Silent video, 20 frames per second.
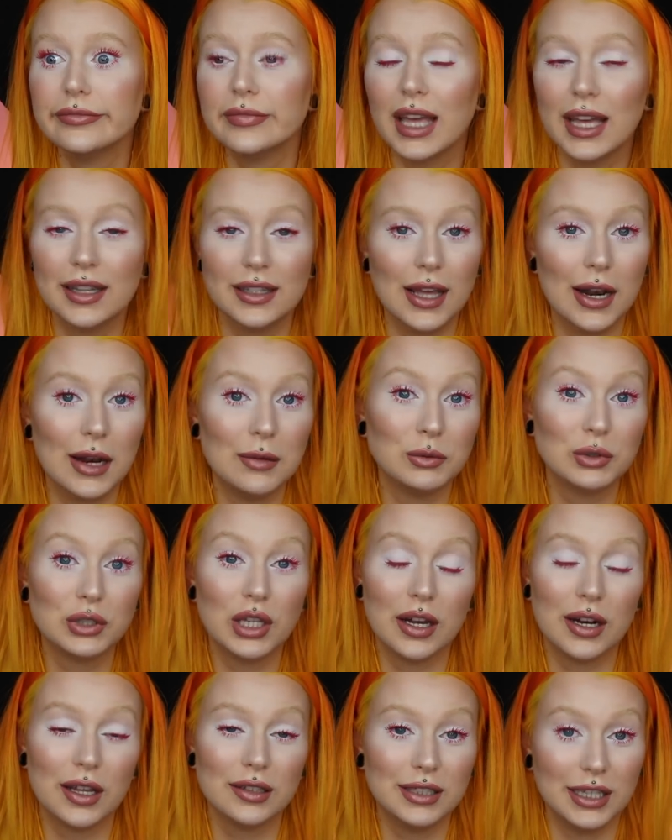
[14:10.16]
And then I'm
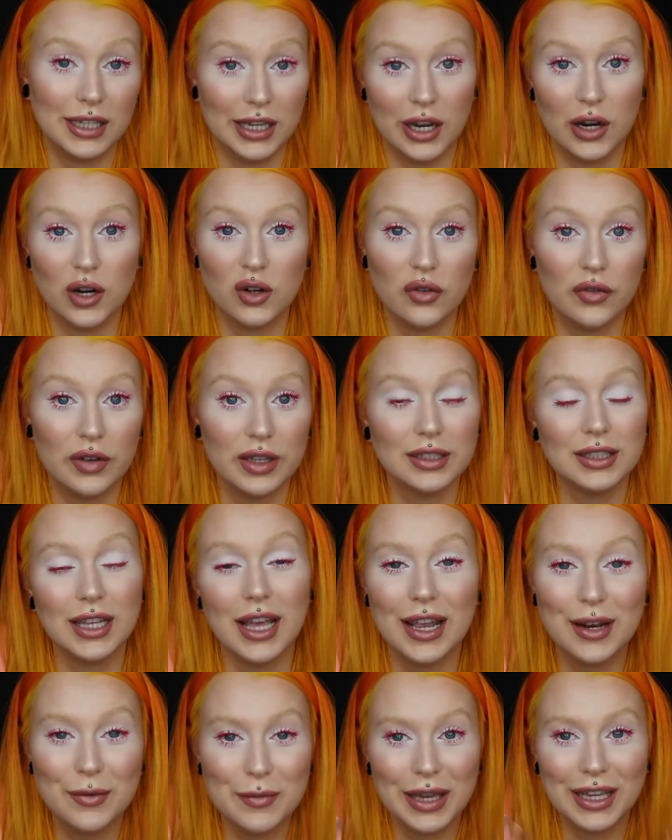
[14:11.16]
gonna take care of it
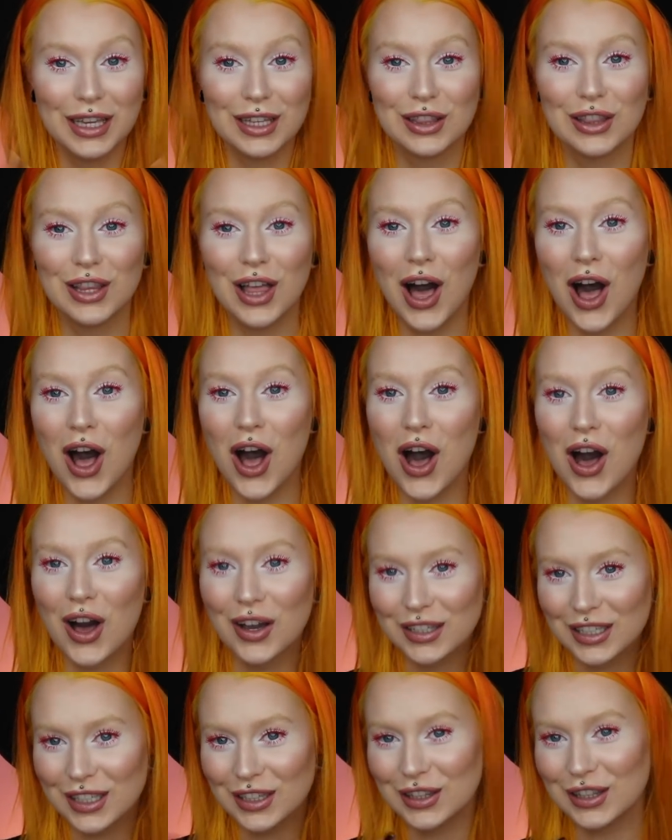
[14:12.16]
and make it
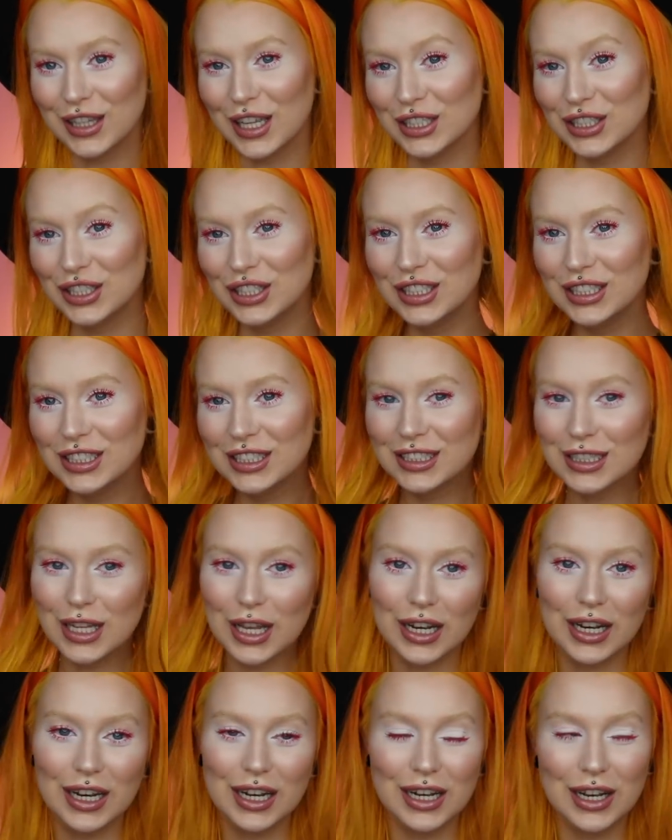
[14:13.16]
long and luscious
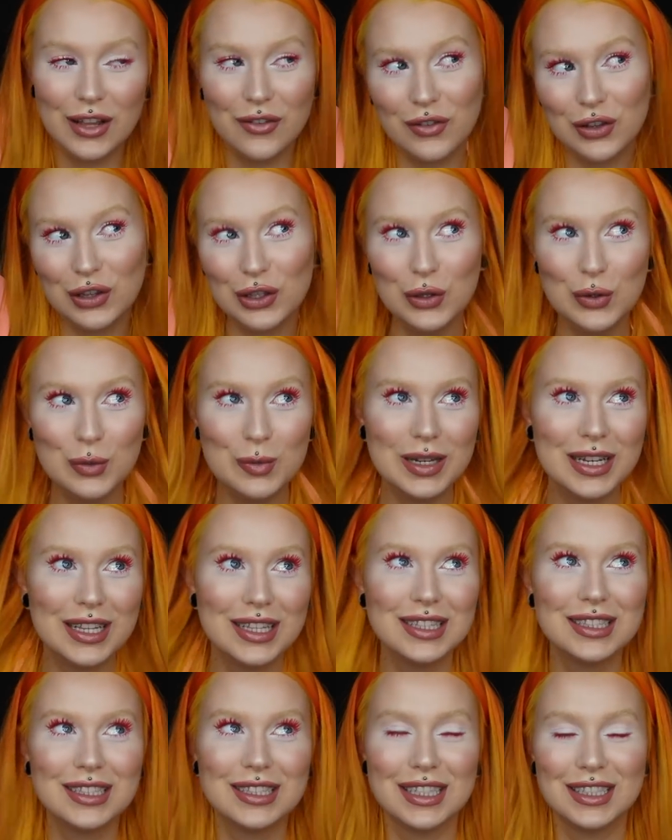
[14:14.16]
and
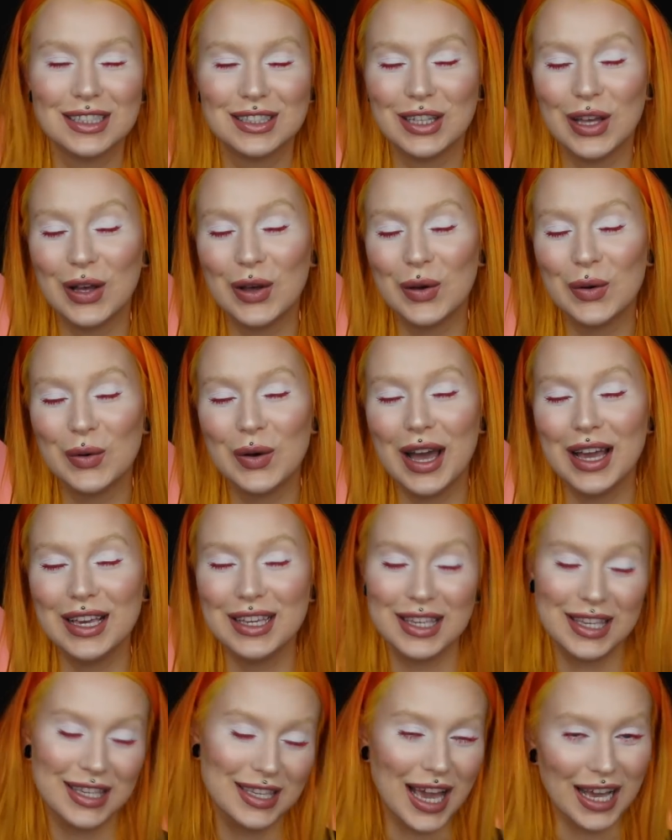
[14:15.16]
voluminous. So
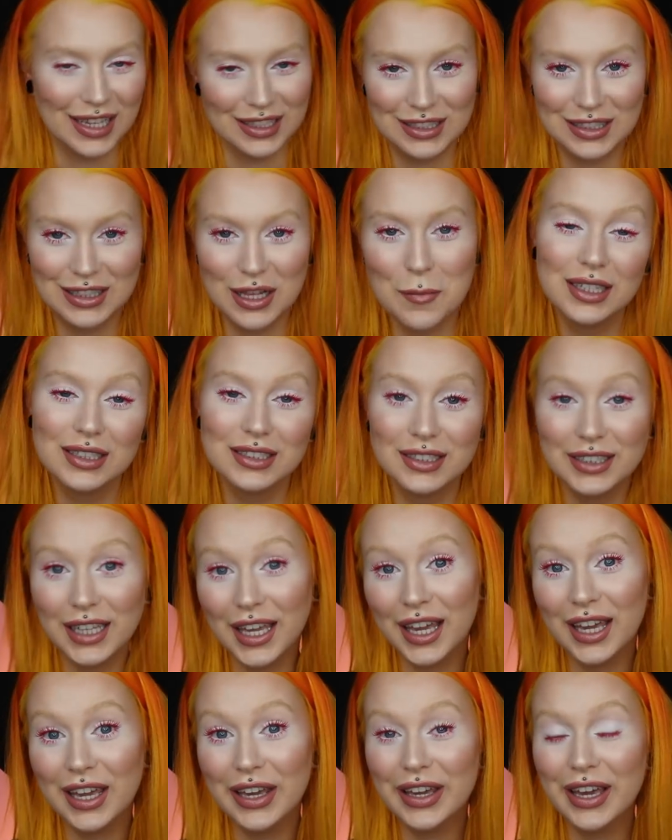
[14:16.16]
yes.
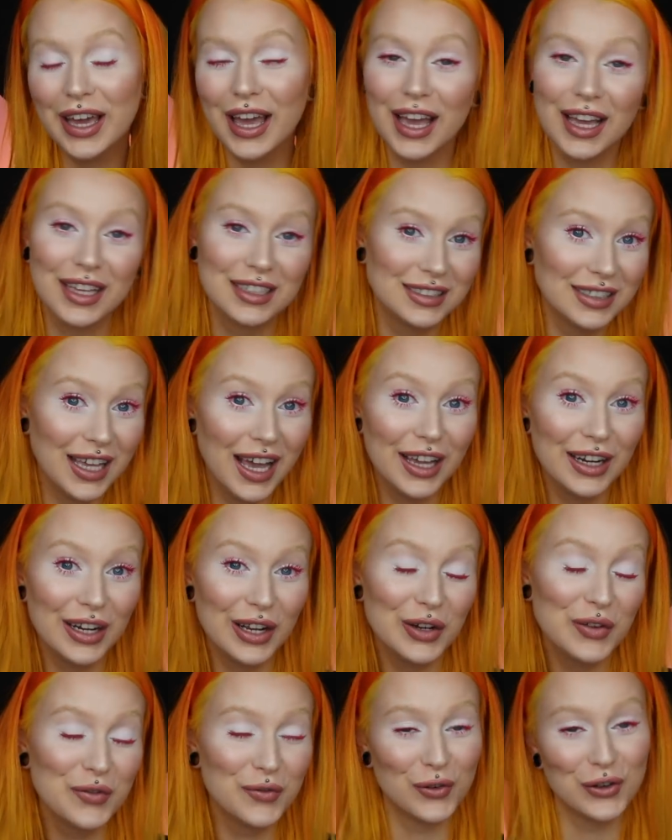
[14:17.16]
Stay
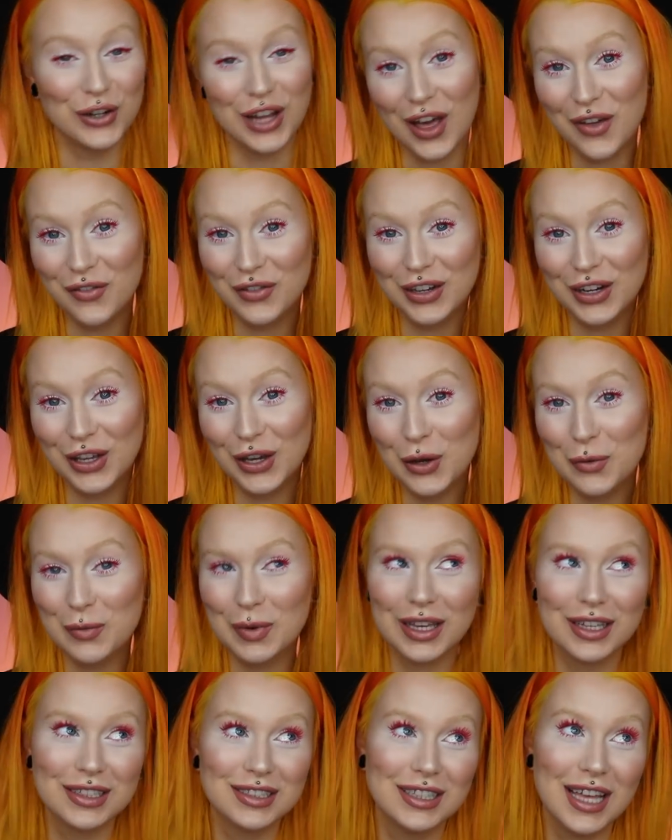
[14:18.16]
excited for that video
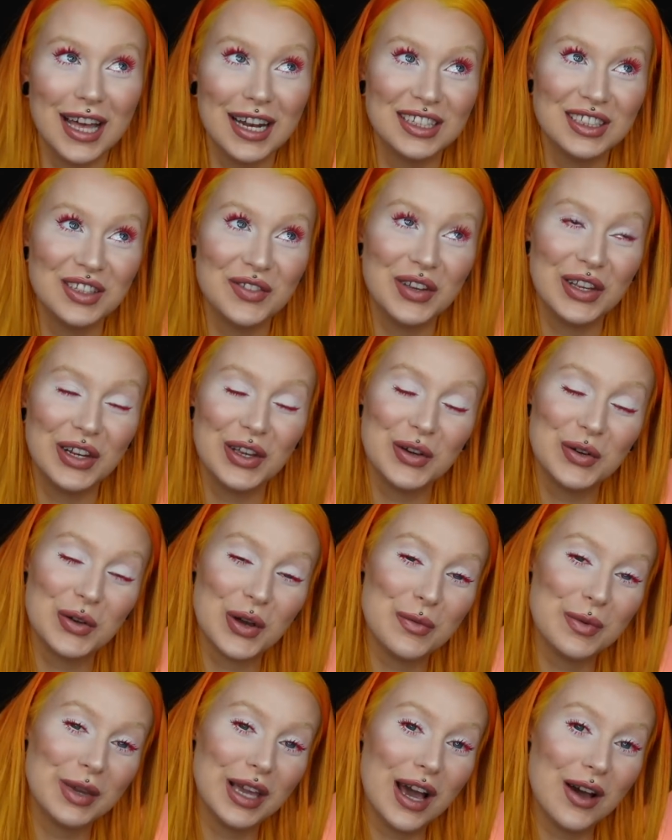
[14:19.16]
because that is the video
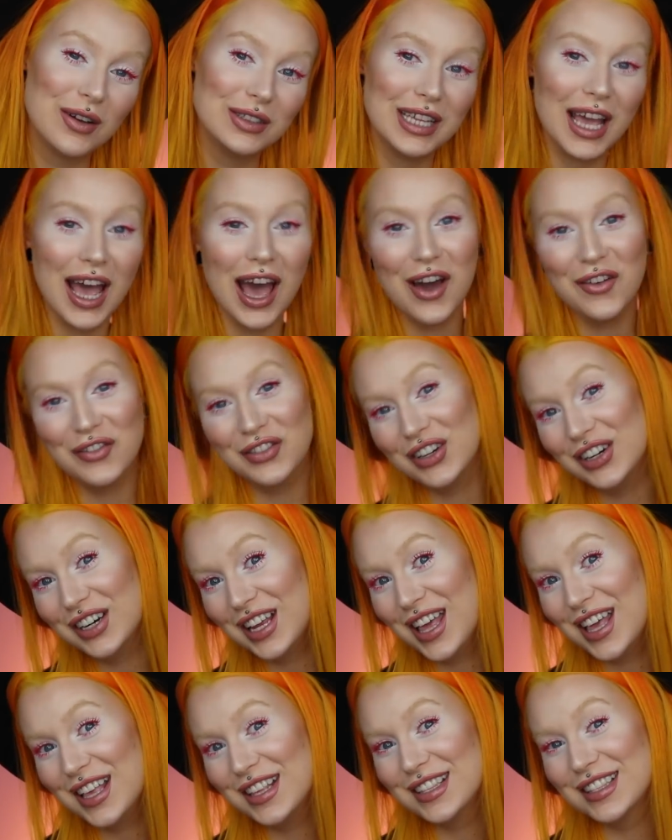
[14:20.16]
coming out after
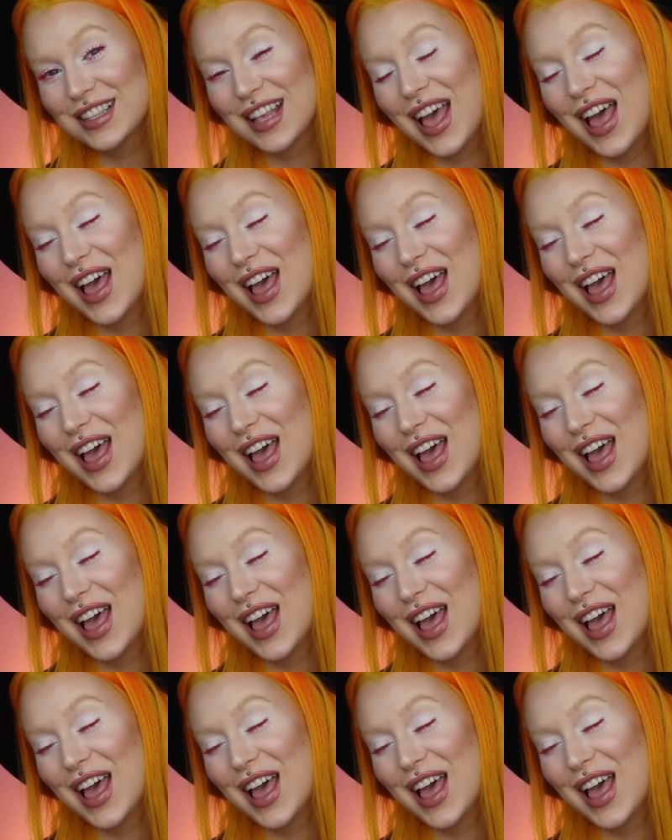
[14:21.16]
this.